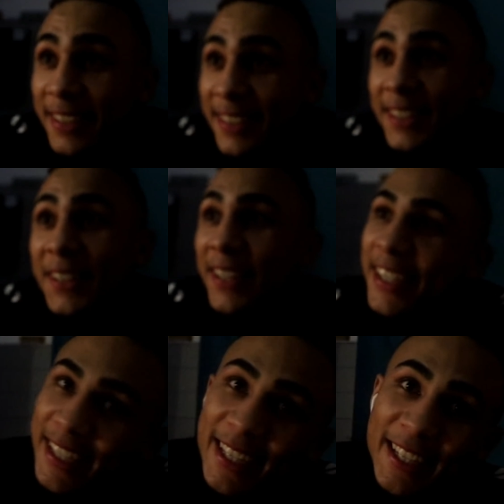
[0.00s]
So
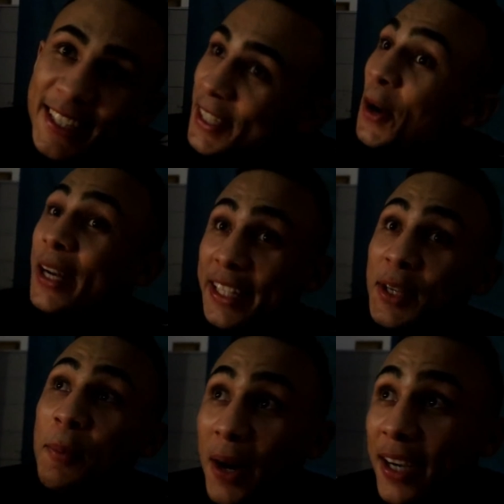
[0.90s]
you're going
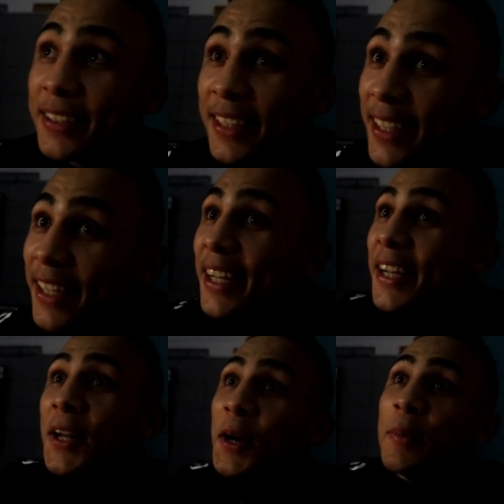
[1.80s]
into boxing,
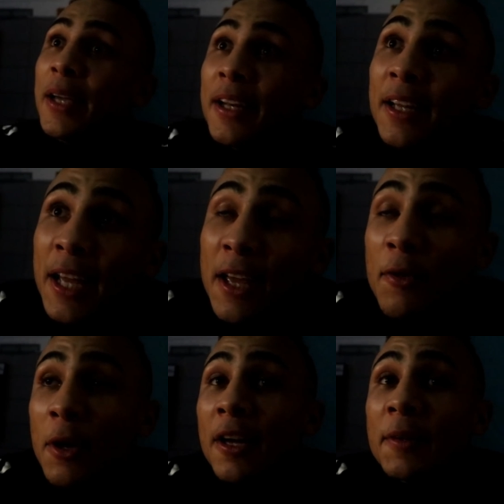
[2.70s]
you know what I mean?
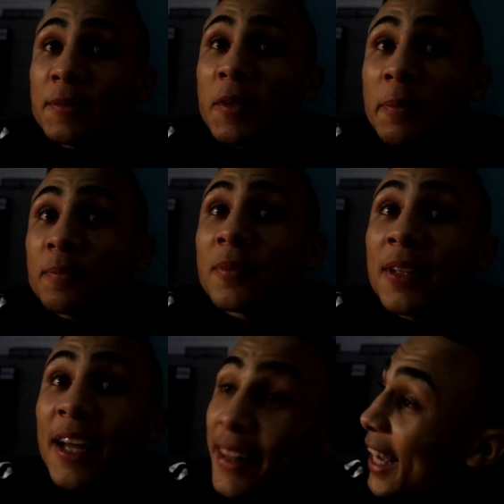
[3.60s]
Use your footwork for
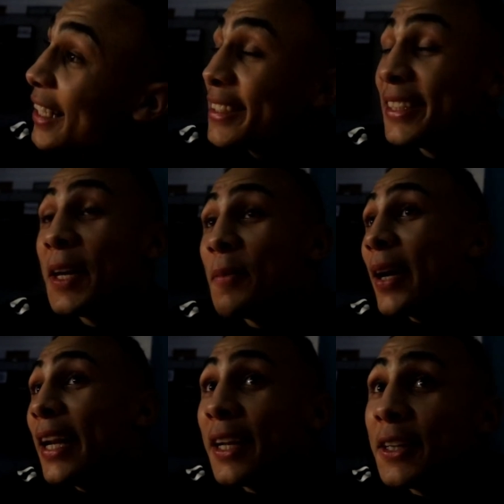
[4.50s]
boxing instead of
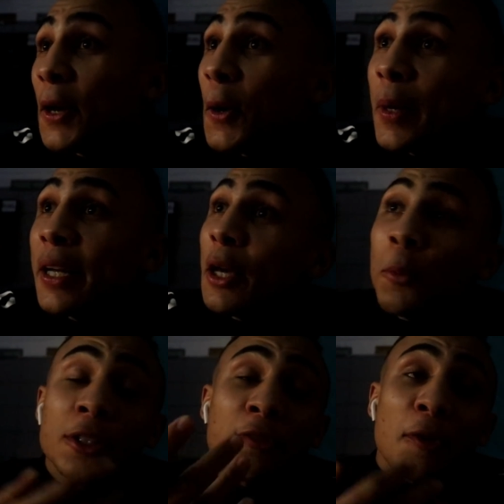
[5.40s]
football. That's it, man. You know, it
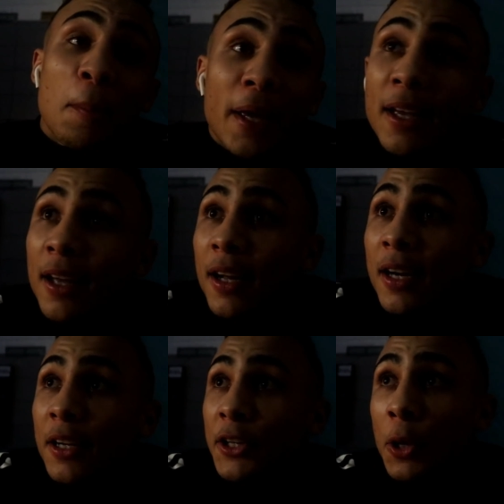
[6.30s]
wasn't for me.
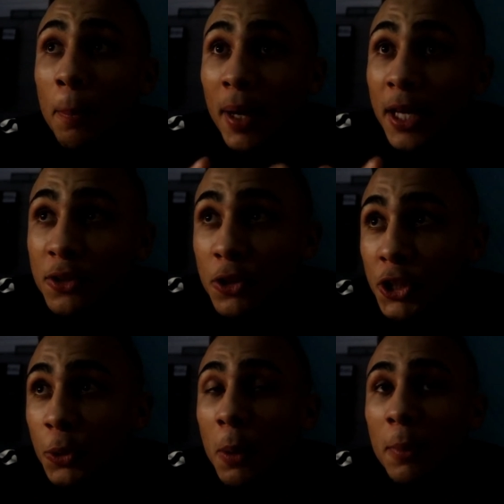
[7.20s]
You could play as
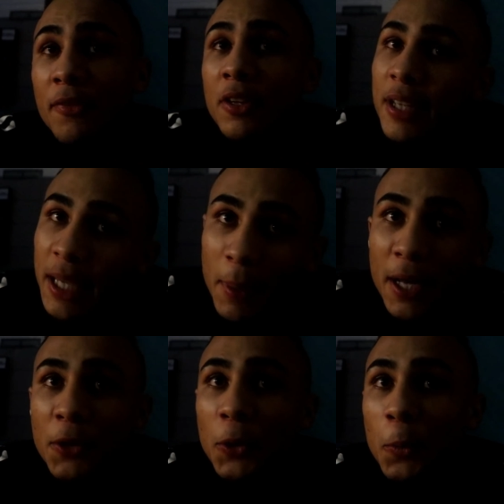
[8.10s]
good as you want, but if your team
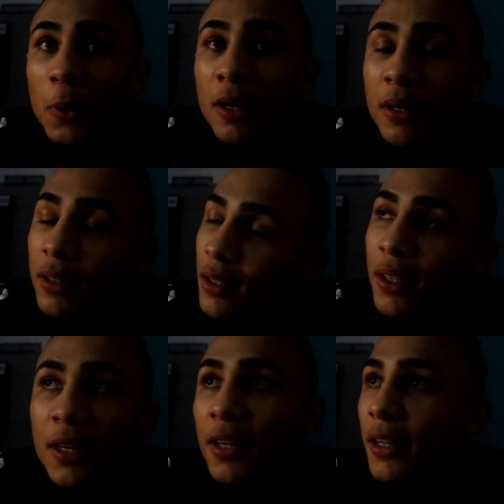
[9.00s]
ain't doing well,
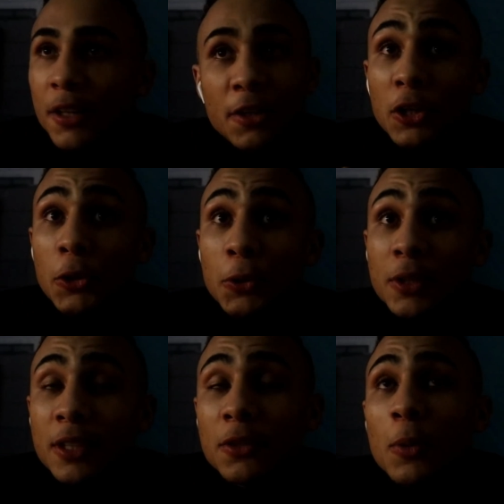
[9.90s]
you're
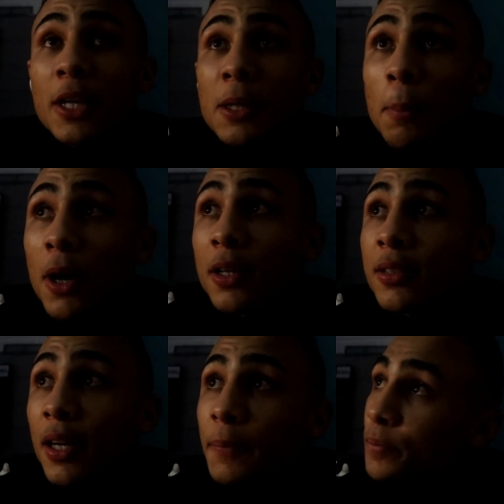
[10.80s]
losing. Whereas a
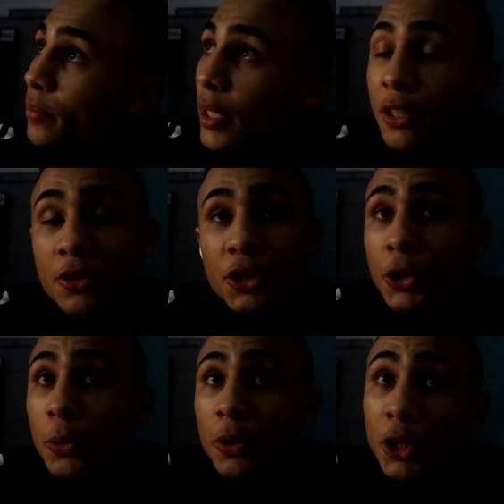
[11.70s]
boxer, it's
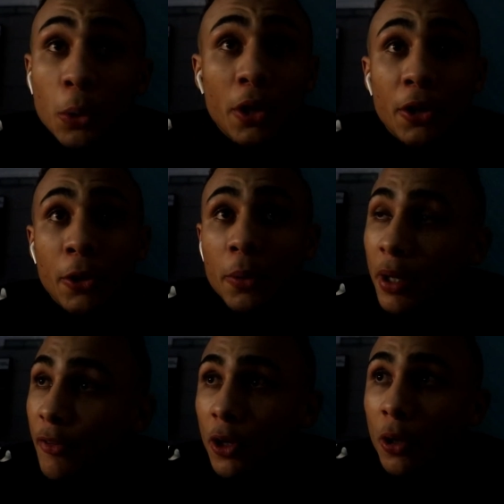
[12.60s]
you on you.
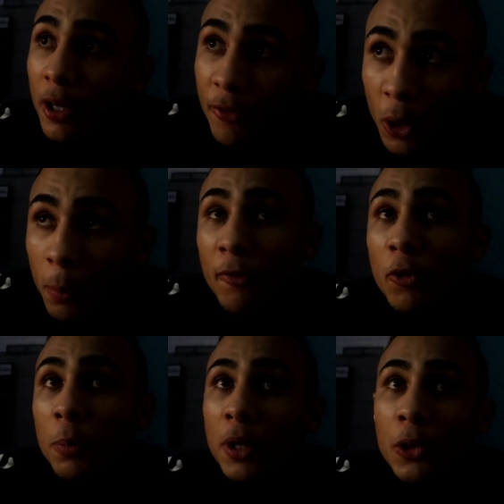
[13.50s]
If you don't
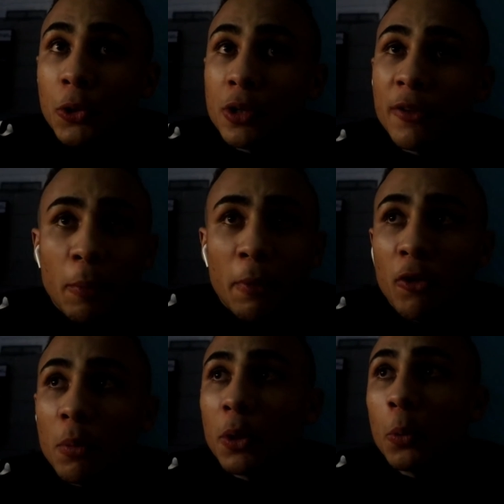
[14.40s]
perform, you lose. If you
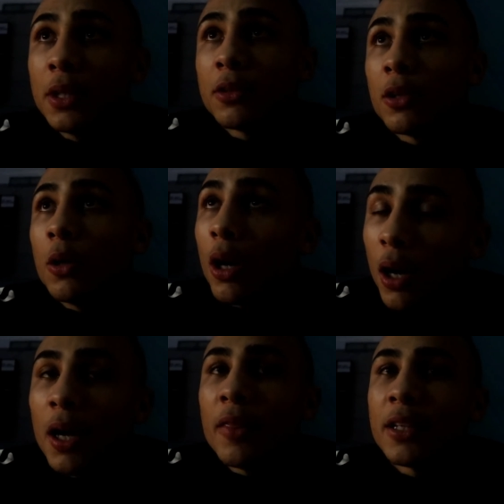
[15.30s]
perform, you win. So I
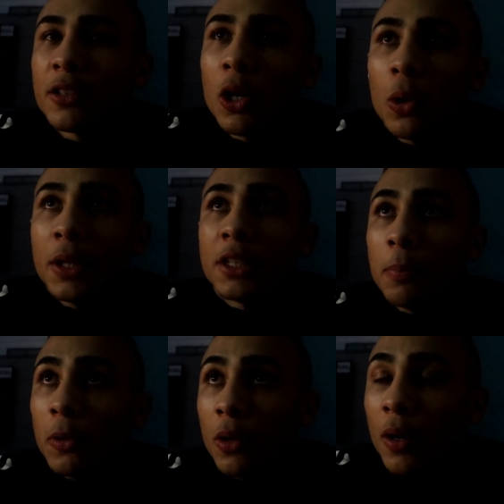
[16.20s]
like that. It's a lonely
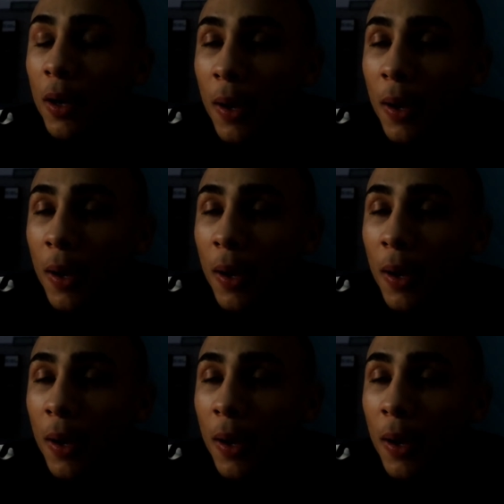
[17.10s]
sport.